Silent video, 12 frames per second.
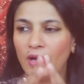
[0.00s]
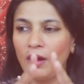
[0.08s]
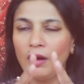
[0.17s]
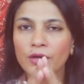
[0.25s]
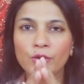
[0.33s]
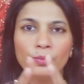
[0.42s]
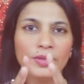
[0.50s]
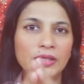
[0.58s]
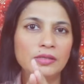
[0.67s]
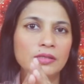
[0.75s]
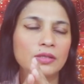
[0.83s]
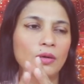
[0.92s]

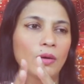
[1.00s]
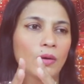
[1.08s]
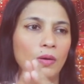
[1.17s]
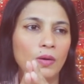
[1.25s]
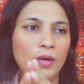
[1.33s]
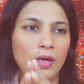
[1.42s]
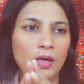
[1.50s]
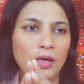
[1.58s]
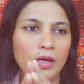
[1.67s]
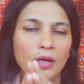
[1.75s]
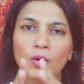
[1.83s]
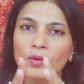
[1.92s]
argument or
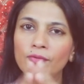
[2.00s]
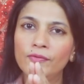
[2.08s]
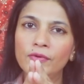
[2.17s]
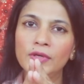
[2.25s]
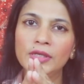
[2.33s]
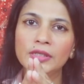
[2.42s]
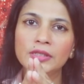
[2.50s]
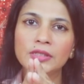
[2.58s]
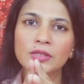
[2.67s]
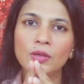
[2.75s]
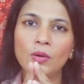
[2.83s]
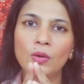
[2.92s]
a
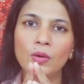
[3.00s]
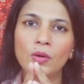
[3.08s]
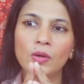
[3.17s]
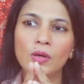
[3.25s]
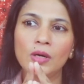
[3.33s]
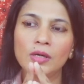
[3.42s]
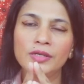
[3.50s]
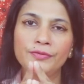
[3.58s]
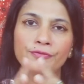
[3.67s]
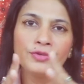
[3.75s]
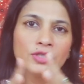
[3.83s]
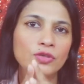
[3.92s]
conflict or a
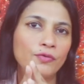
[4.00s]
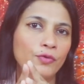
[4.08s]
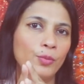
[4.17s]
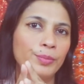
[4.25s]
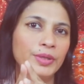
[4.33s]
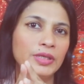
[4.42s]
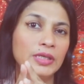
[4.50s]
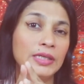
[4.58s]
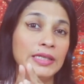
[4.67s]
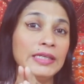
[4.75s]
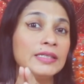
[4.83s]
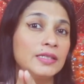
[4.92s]
difference of opinion,
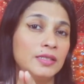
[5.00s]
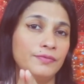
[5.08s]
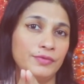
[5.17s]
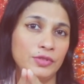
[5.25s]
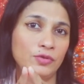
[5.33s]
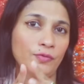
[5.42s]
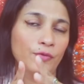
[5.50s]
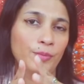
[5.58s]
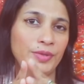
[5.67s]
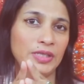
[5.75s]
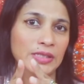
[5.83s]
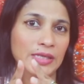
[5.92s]
heated difference of
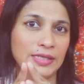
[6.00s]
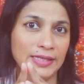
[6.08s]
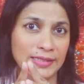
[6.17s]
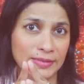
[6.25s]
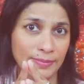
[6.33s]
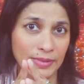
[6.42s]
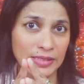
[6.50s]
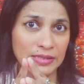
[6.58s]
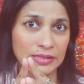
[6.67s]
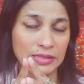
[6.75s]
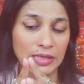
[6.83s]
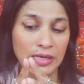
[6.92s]
opinion that takes
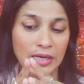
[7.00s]
place